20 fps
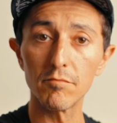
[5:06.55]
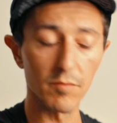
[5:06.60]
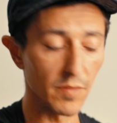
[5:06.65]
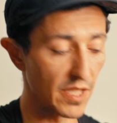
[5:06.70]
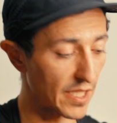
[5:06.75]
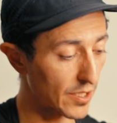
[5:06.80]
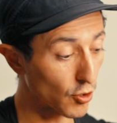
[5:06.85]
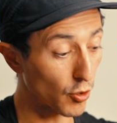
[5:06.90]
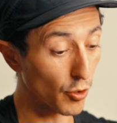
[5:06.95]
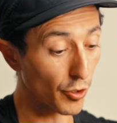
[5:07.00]

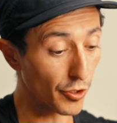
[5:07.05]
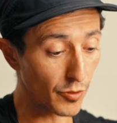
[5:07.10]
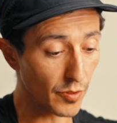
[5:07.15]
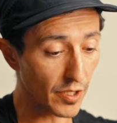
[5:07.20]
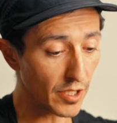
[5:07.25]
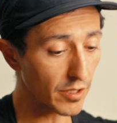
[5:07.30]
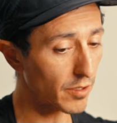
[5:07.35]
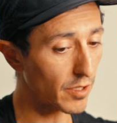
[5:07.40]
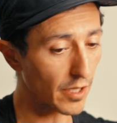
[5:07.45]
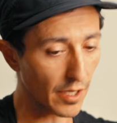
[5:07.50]
This core
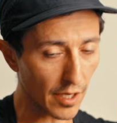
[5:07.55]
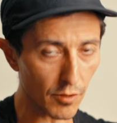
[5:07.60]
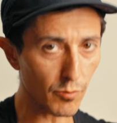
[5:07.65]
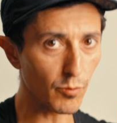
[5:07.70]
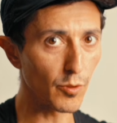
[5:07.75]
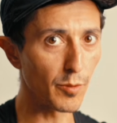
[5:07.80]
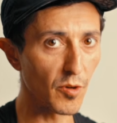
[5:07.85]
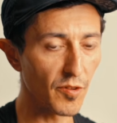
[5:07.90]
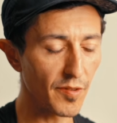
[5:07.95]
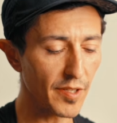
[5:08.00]
unit cannot
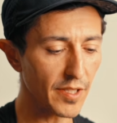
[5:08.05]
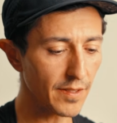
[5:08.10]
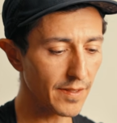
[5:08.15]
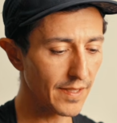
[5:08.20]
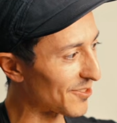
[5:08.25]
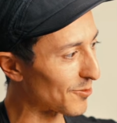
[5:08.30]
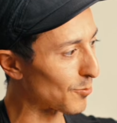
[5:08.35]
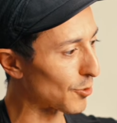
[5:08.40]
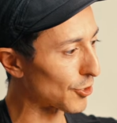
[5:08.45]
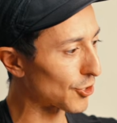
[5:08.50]
remove it,
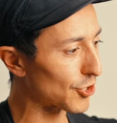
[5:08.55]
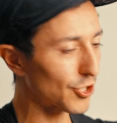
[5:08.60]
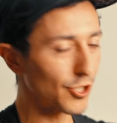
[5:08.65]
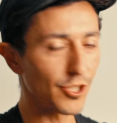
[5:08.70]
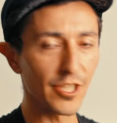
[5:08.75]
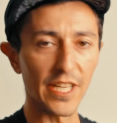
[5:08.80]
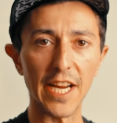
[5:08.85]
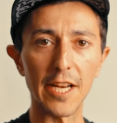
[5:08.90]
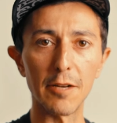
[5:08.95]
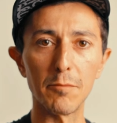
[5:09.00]
which
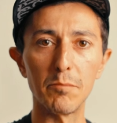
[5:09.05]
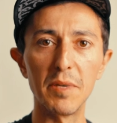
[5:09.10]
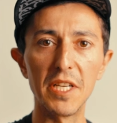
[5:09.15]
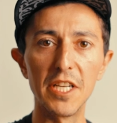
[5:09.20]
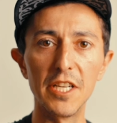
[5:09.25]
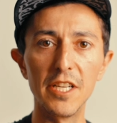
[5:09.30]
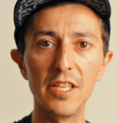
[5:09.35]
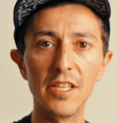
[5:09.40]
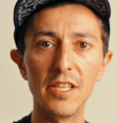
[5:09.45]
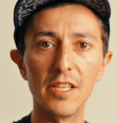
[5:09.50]
can
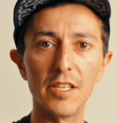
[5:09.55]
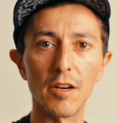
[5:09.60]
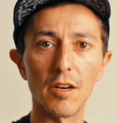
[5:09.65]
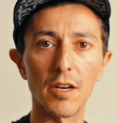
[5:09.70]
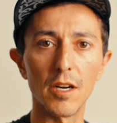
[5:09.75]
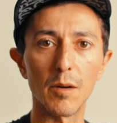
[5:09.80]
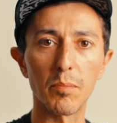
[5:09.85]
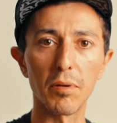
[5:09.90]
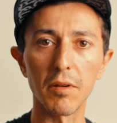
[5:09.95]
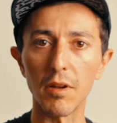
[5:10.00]
be
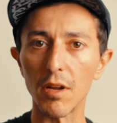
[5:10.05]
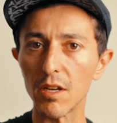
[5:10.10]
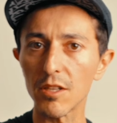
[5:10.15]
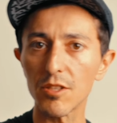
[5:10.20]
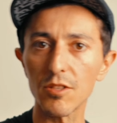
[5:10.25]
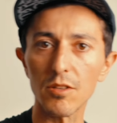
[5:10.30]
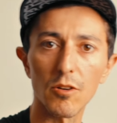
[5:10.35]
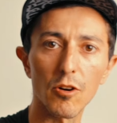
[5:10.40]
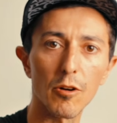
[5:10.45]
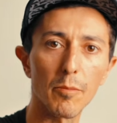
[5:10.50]
a
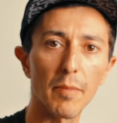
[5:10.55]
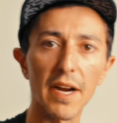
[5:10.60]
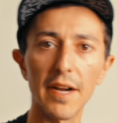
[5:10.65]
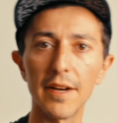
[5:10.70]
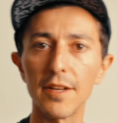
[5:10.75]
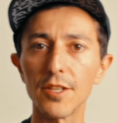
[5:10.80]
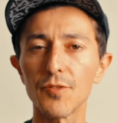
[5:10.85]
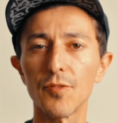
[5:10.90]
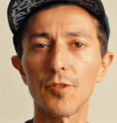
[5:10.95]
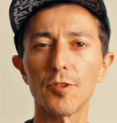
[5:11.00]
plus or a
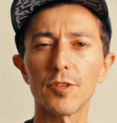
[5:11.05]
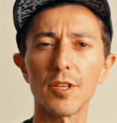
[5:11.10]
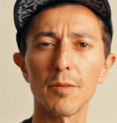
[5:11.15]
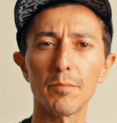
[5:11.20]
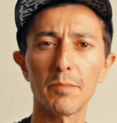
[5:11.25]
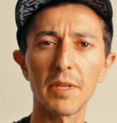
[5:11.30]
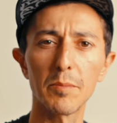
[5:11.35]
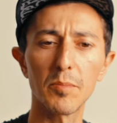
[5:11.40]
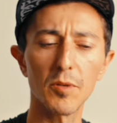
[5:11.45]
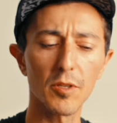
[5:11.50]
minus for some
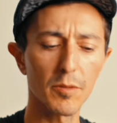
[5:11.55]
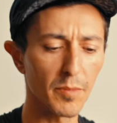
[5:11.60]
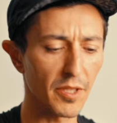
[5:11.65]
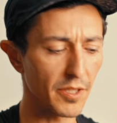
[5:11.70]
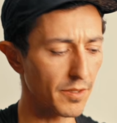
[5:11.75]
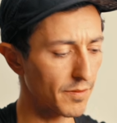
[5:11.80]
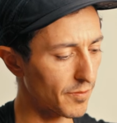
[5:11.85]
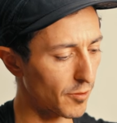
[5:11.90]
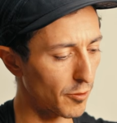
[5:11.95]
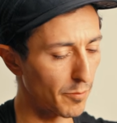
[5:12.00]
people,
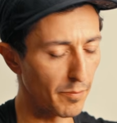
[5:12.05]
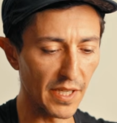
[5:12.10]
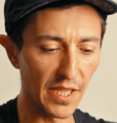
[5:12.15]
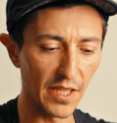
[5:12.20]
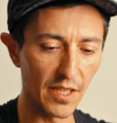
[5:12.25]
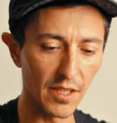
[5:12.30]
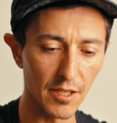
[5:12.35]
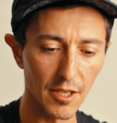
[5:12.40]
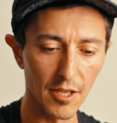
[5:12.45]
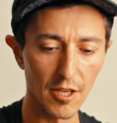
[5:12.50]
but for
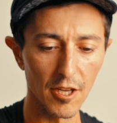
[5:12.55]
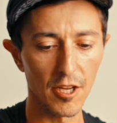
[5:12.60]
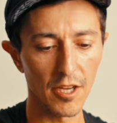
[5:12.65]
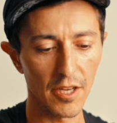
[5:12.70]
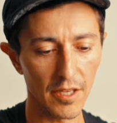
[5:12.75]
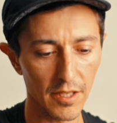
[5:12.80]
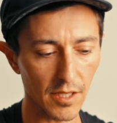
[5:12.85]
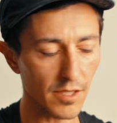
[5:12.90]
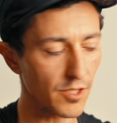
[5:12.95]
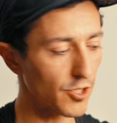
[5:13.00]
me,
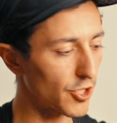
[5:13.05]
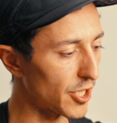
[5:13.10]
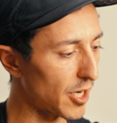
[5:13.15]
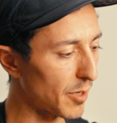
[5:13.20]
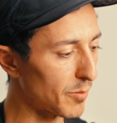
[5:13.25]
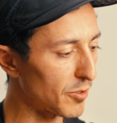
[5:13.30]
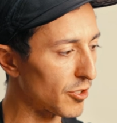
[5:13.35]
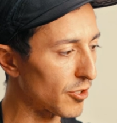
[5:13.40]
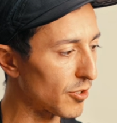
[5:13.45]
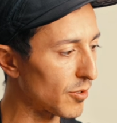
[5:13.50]
it does the
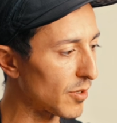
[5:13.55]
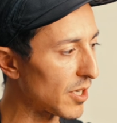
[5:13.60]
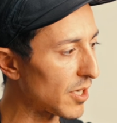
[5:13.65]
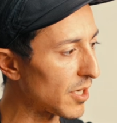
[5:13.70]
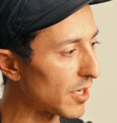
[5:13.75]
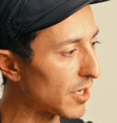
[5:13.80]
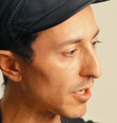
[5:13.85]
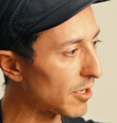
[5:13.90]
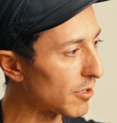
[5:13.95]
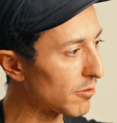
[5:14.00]
job, you
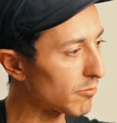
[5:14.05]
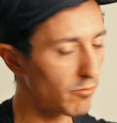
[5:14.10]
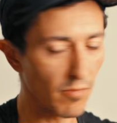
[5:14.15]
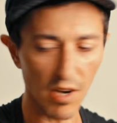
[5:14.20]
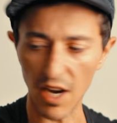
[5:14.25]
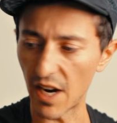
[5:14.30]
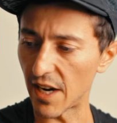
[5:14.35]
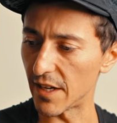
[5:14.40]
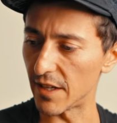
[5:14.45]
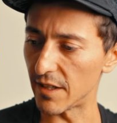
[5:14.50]
know.
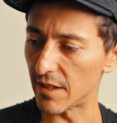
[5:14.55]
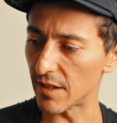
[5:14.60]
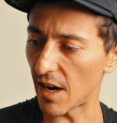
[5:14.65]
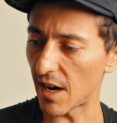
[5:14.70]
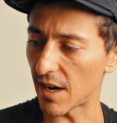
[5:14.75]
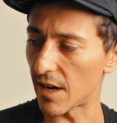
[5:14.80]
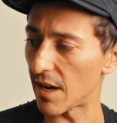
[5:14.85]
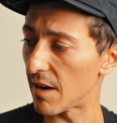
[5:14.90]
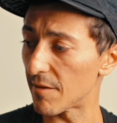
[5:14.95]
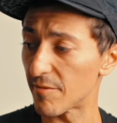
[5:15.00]

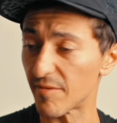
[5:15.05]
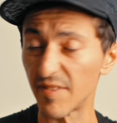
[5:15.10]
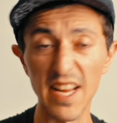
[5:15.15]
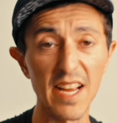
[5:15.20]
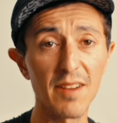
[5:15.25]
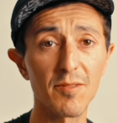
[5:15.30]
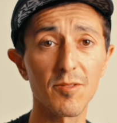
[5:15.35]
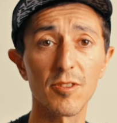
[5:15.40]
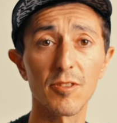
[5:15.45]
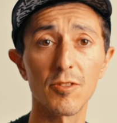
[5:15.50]
I have
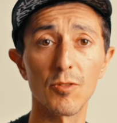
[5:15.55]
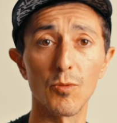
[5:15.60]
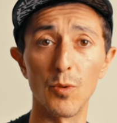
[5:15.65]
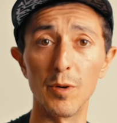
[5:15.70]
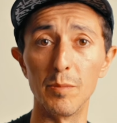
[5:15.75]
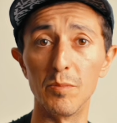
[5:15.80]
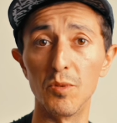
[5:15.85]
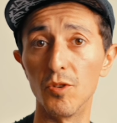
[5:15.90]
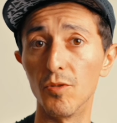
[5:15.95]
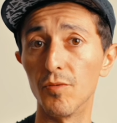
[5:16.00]
never
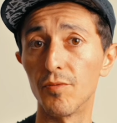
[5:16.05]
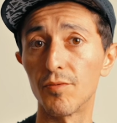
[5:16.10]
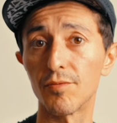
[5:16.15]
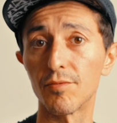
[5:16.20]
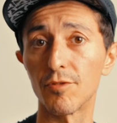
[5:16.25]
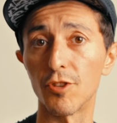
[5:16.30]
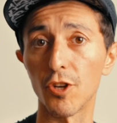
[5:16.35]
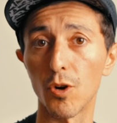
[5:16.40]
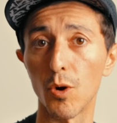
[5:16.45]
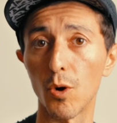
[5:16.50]

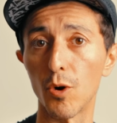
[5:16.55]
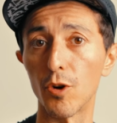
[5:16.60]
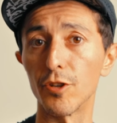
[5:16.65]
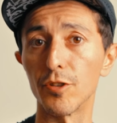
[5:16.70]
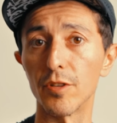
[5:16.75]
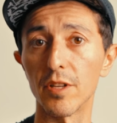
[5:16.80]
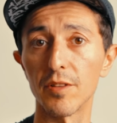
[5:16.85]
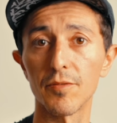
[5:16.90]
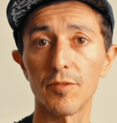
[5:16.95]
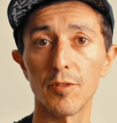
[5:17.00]
removed the core
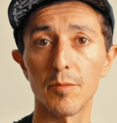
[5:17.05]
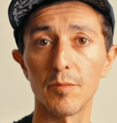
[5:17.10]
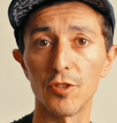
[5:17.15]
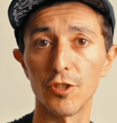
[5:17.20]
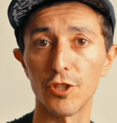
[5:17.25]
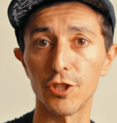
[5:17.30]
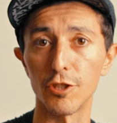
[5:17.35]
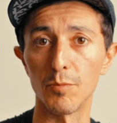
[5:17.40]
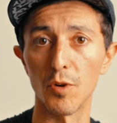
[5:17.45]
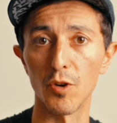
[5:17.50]
unit from the
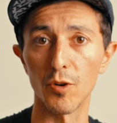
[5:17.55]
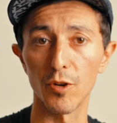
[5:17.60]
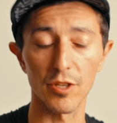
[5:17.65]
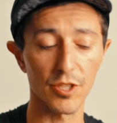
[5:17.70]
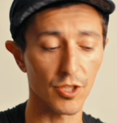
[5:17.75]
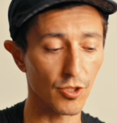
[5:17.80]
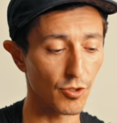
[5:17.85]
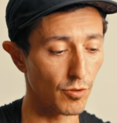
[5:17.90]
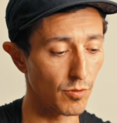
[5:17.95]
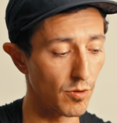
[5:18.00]
Shimoda,
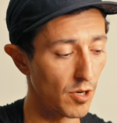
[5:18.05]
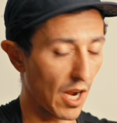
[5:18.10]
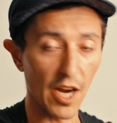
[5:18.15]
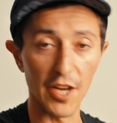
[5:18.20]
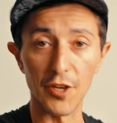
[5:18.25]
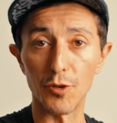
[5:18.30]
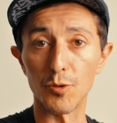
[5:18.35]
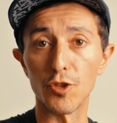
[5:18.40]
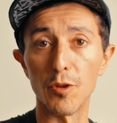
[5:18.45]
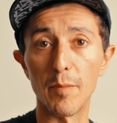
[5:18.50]
so I
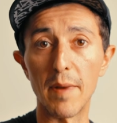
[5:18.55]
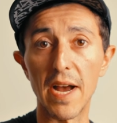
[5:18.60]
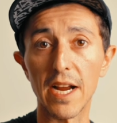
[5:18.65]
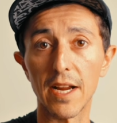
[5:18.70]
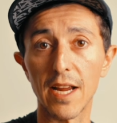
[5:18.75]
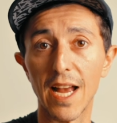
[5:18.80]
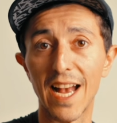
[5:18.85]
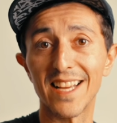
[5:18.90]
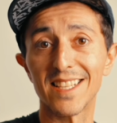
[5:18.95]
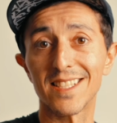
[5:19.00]
use the
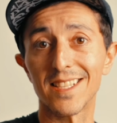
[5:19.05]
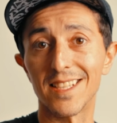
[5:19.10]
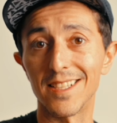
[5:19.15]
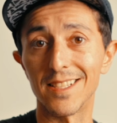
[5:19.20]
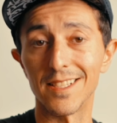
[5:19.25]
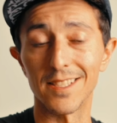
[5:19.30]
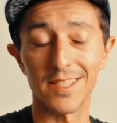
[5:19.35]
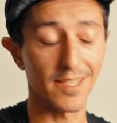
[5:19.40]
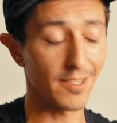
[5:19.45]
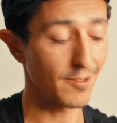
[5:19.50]
bag as
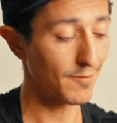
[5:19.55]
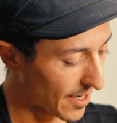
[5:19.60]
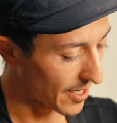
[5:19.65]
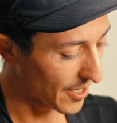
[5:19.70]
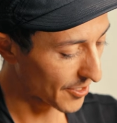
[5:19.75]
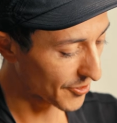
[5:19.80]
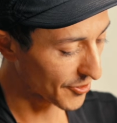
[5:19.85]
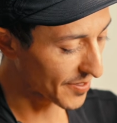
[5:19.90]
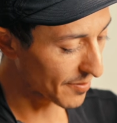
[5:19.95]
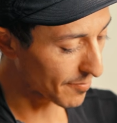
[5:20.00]
is.
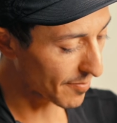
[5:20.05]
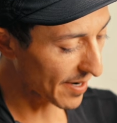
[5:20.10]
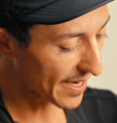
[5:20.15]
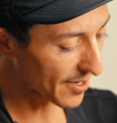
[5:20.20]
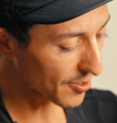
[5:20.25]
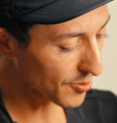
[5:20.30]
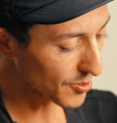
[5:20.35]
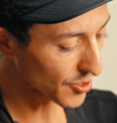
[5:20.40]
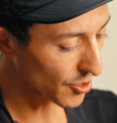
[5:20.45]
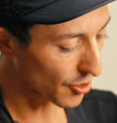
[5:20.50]
The
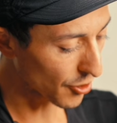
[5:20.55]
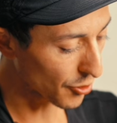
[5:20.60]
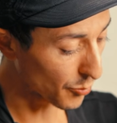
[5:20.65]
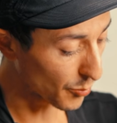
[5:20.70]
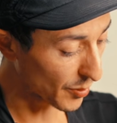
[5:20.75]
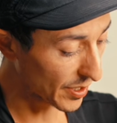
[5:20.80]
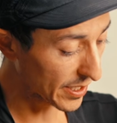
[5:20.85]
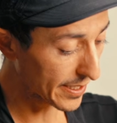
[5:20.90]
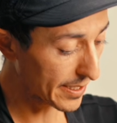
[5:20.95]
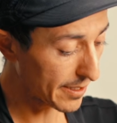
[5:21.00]
dividers are
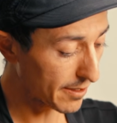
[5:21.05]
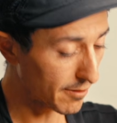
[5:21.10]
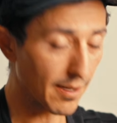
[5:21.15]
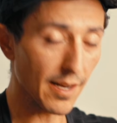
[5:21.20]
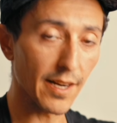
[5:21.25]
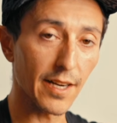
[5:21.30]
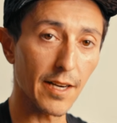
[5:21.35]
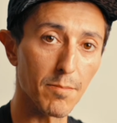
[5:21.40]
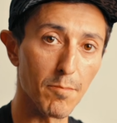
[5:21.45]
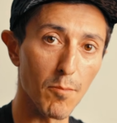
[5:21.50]
really
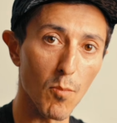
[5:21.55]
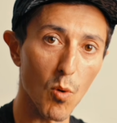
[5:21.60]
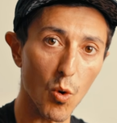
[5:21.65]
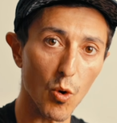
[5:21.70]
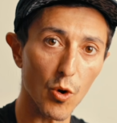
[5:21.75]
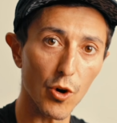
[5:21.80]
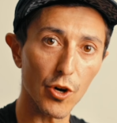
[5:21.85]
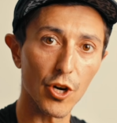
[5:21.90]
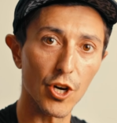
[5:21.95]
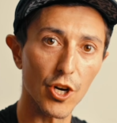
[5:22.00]
like
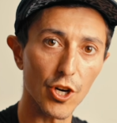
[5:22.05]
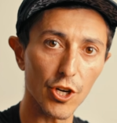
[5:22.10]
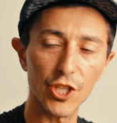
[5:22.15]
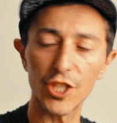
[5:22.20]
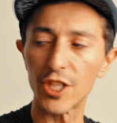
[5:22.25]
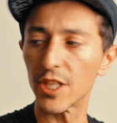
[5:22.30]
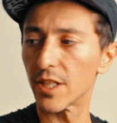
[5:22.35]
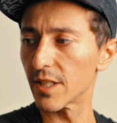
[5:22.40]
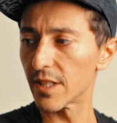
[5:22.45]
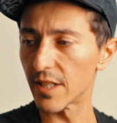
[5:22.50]
more
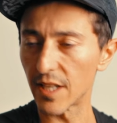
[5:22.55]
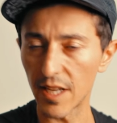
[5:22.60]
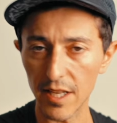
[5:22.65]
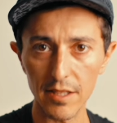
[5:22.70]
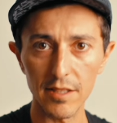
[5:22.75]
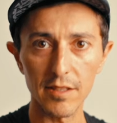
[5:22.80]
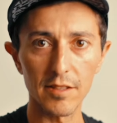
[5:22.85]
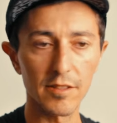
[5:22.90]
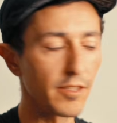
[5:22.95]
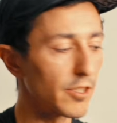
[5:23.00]
cushioned
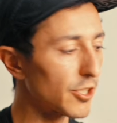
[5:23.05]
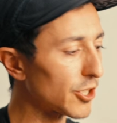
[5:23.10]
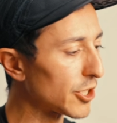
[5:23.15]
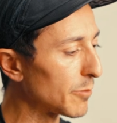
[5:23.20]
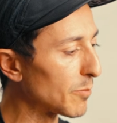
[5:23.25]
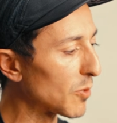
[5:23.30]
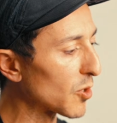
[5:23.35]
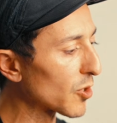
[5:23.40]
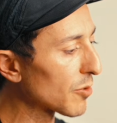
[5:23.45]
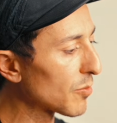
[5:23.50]
than the
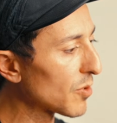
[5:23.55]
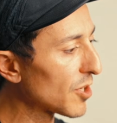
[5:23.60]
Shimoda